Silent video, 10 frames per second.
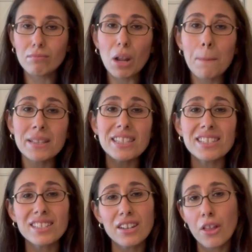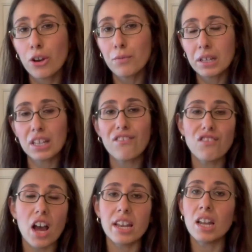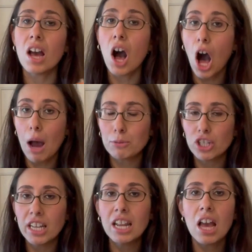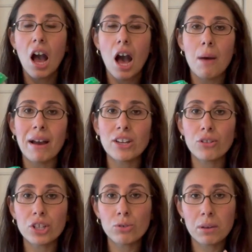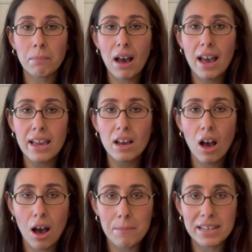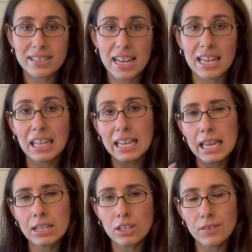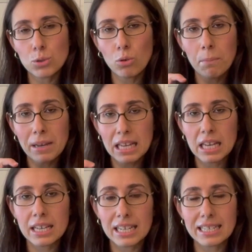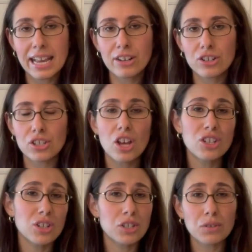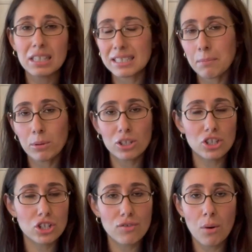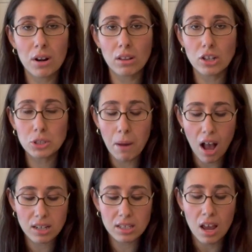But this is another really fun option. I know that you can buy hummus in like individual mini containers, so it's really simple to just throw in a lunchbox.